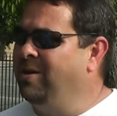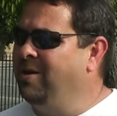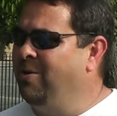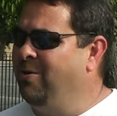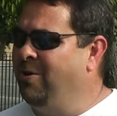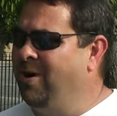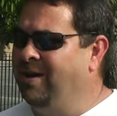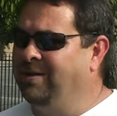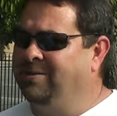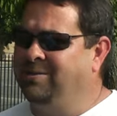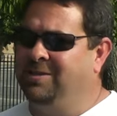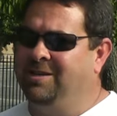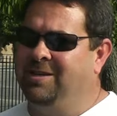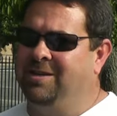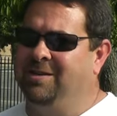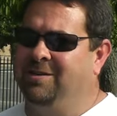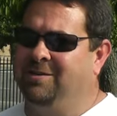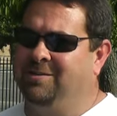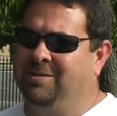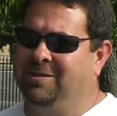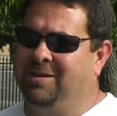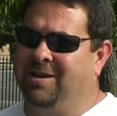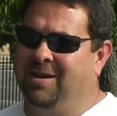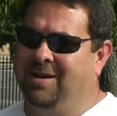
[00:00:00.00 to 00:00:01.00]
you know, I see
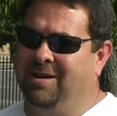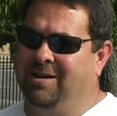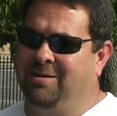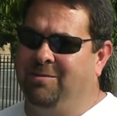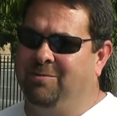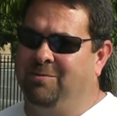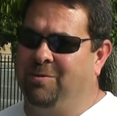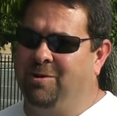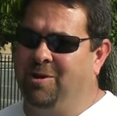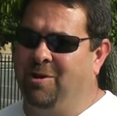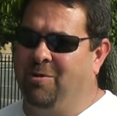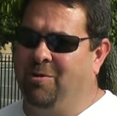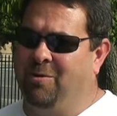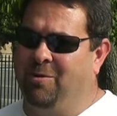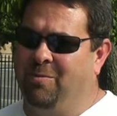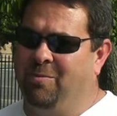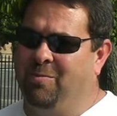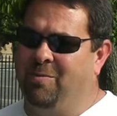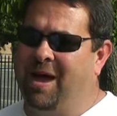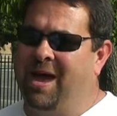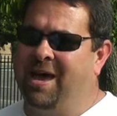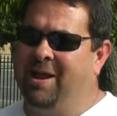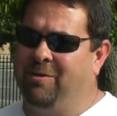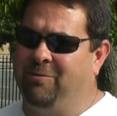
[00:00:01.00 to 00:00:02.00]
us, uh, you know, a
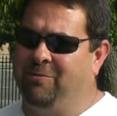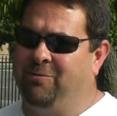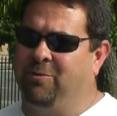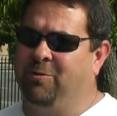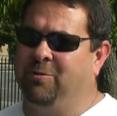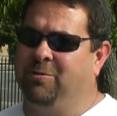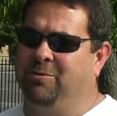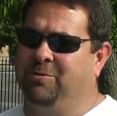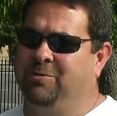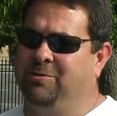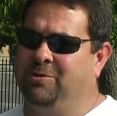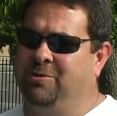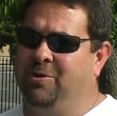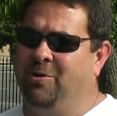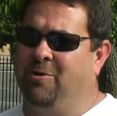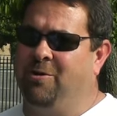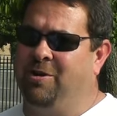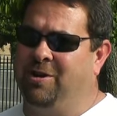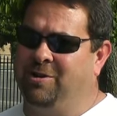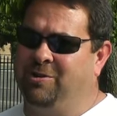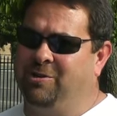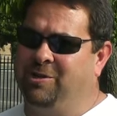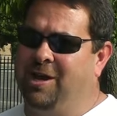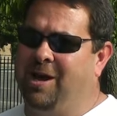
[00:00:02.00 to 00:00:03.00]
battle for a
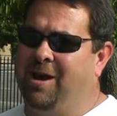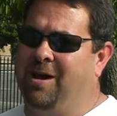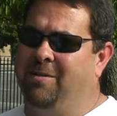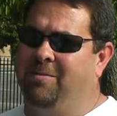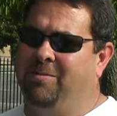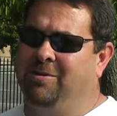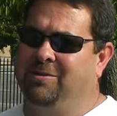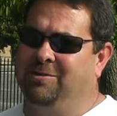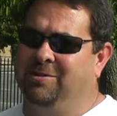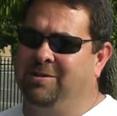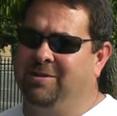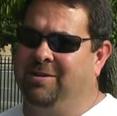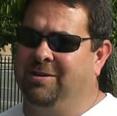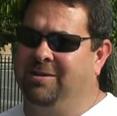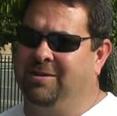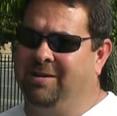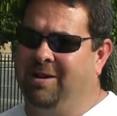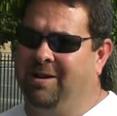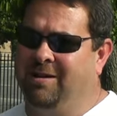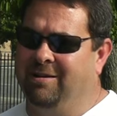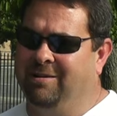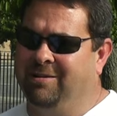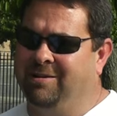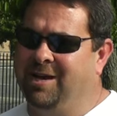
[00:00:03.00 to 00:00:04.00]
starting job as a,
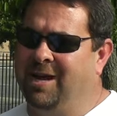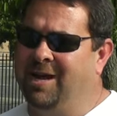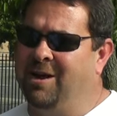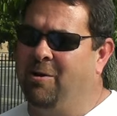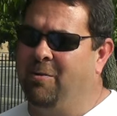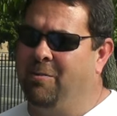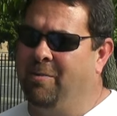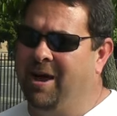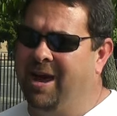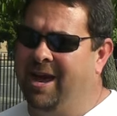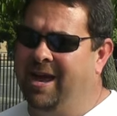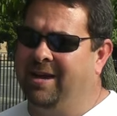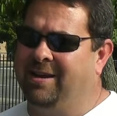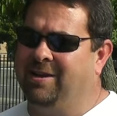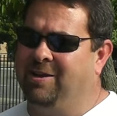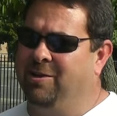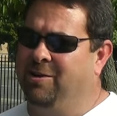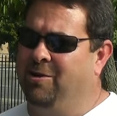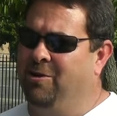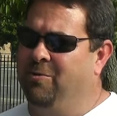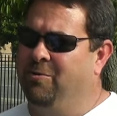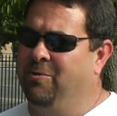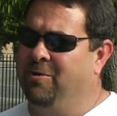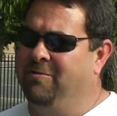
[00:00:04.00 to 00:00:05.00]
a tailback.
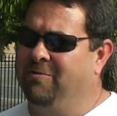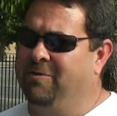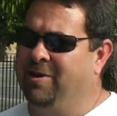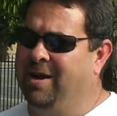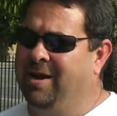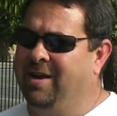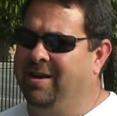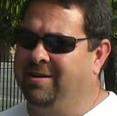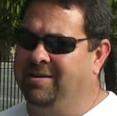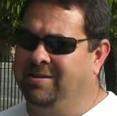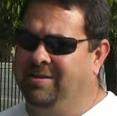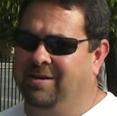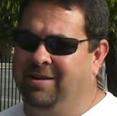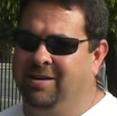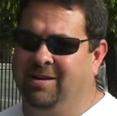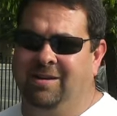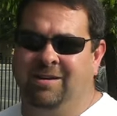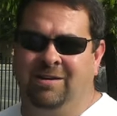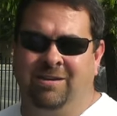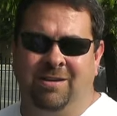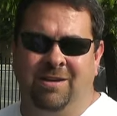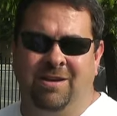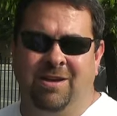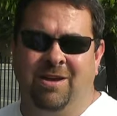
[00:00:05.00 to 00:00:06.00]
You know, we've got
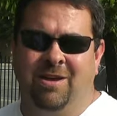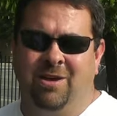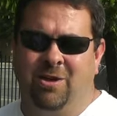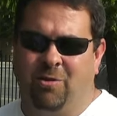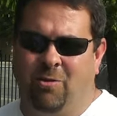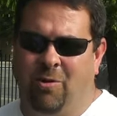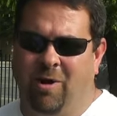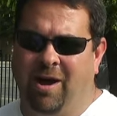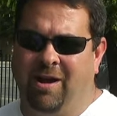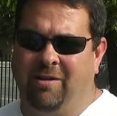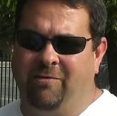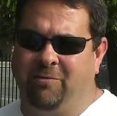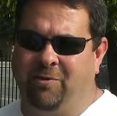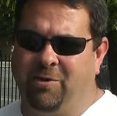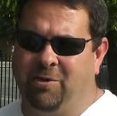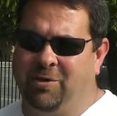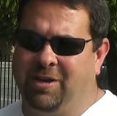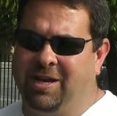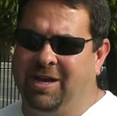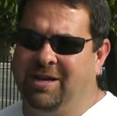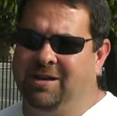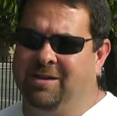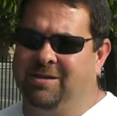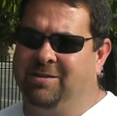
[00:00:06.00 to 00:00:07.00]
uh, quite a few
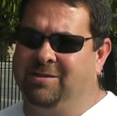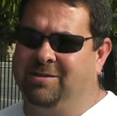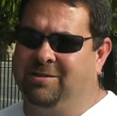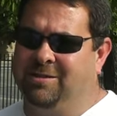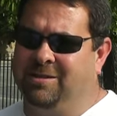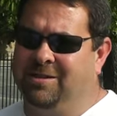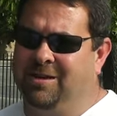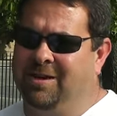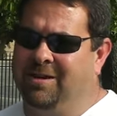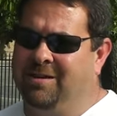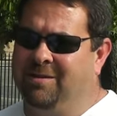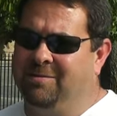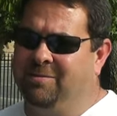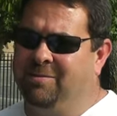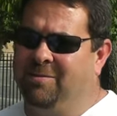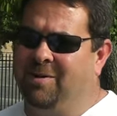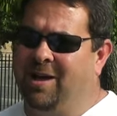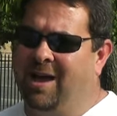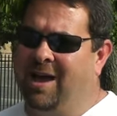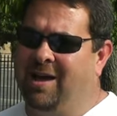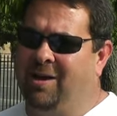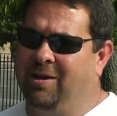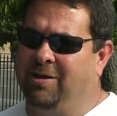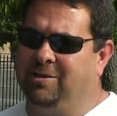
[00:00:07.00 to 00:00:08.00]
kids. Uh,
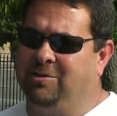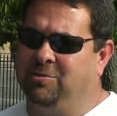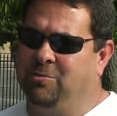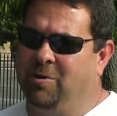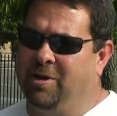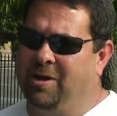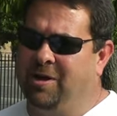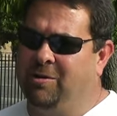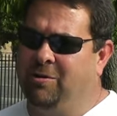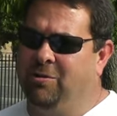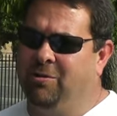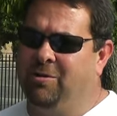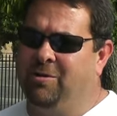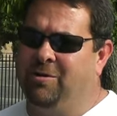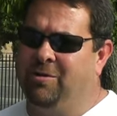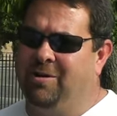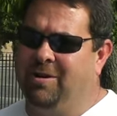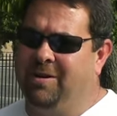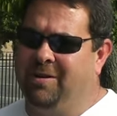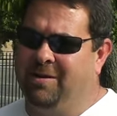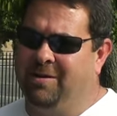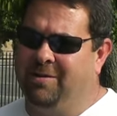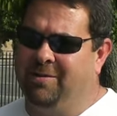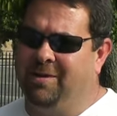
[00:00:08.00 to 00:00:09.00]
Alex
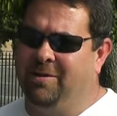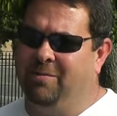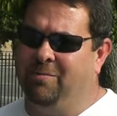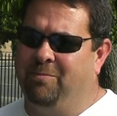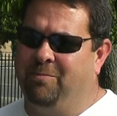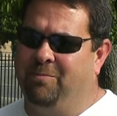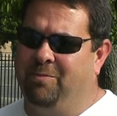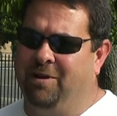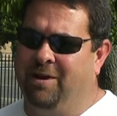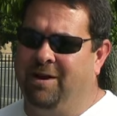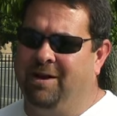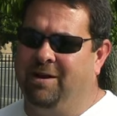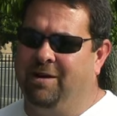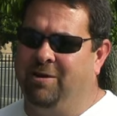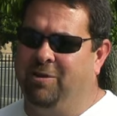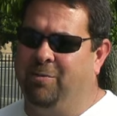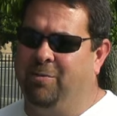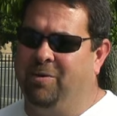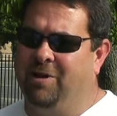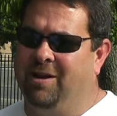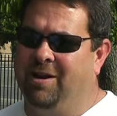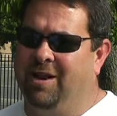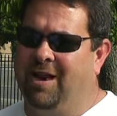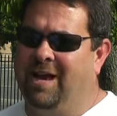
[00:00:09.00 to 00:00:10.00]
Winkler uh, that played a
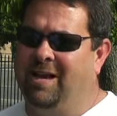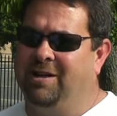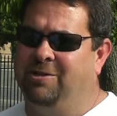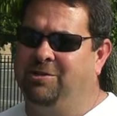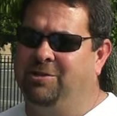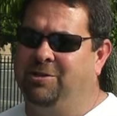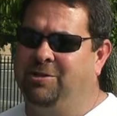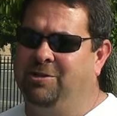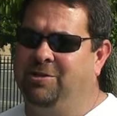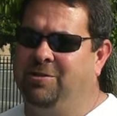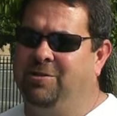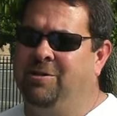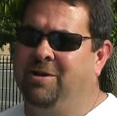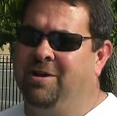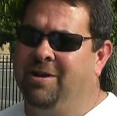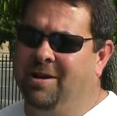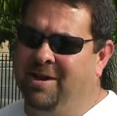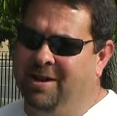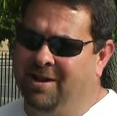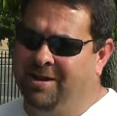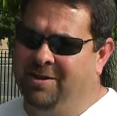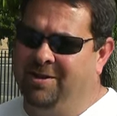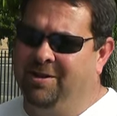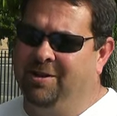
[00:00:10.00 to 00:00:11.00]
little bit last year,
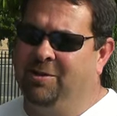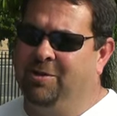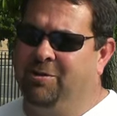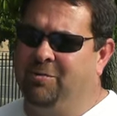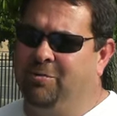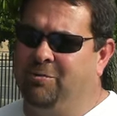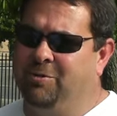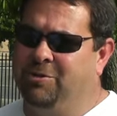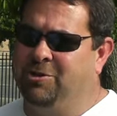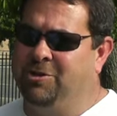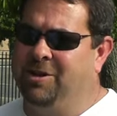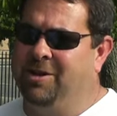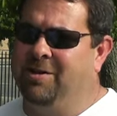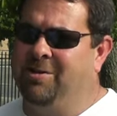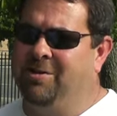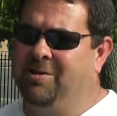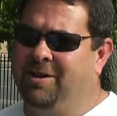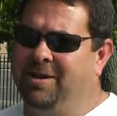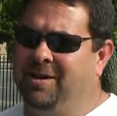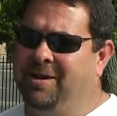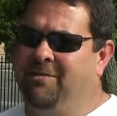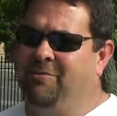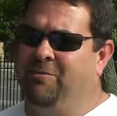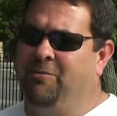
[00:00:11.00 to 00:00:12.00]
Dylan
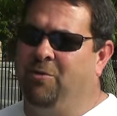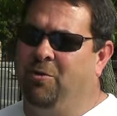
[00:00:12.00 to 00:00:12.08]
Rasherity at